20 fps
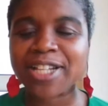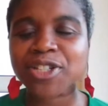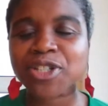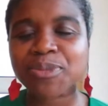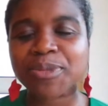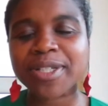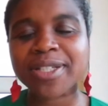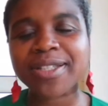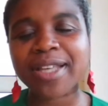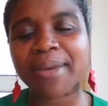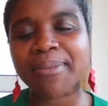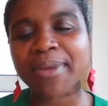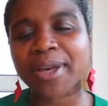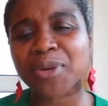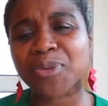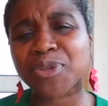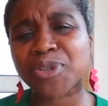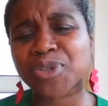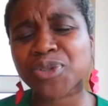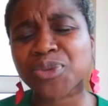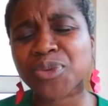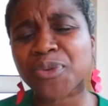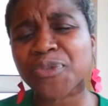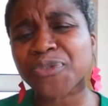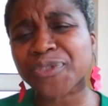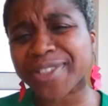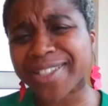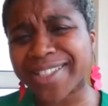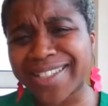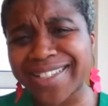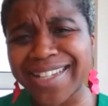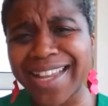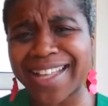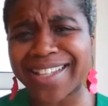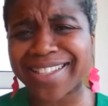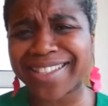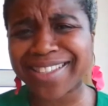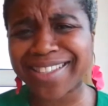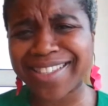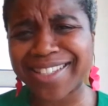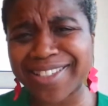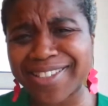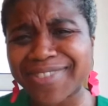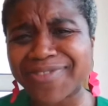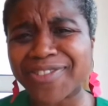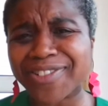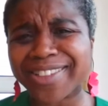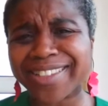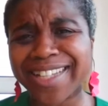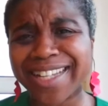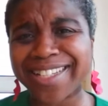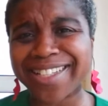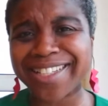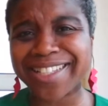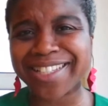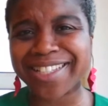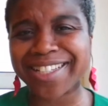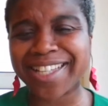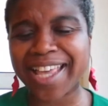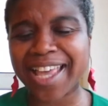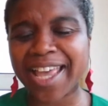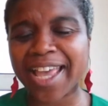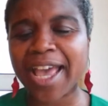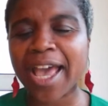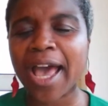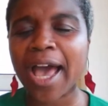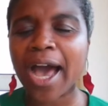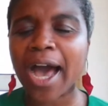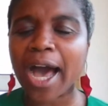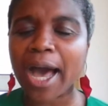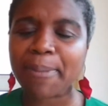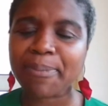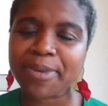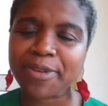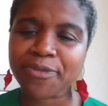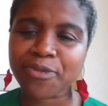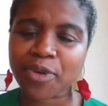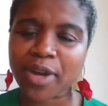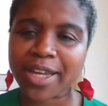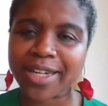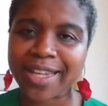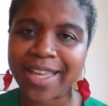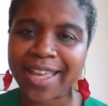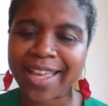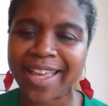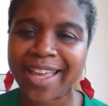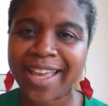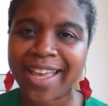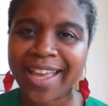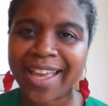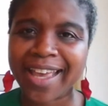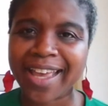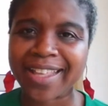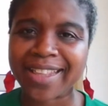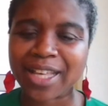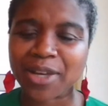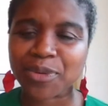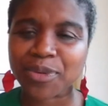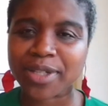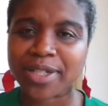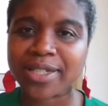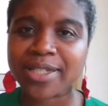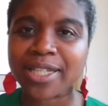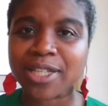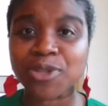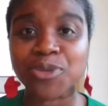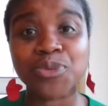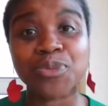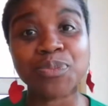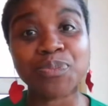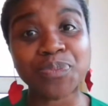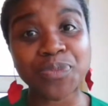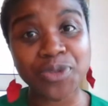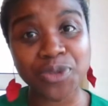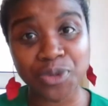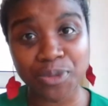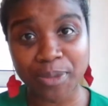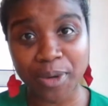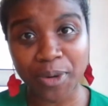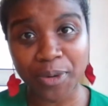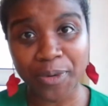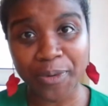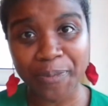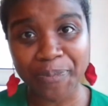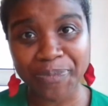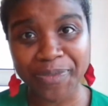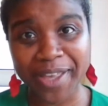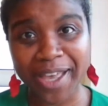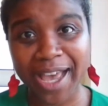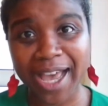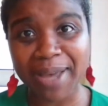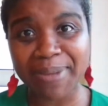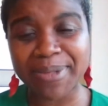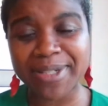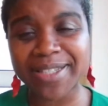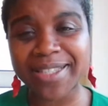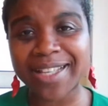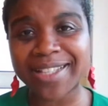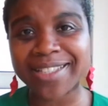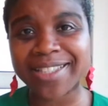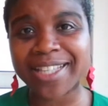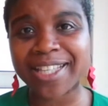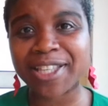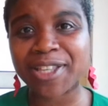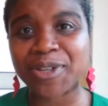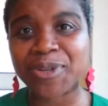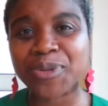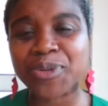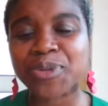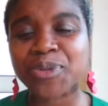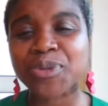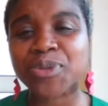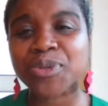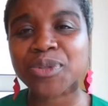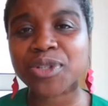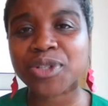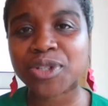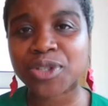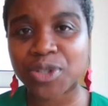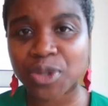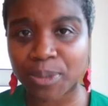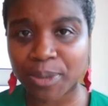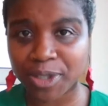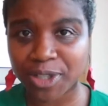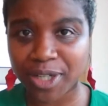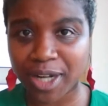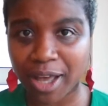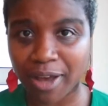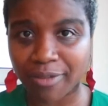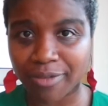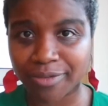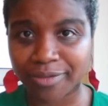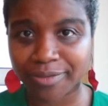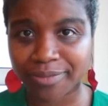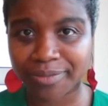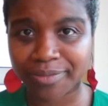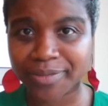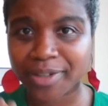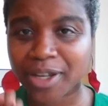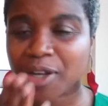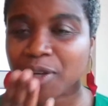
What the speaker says: In the meantime, I wish you a fantastic, fantastic day. Happy Friday, and I will see you tomorrow. I'm sending you so much love.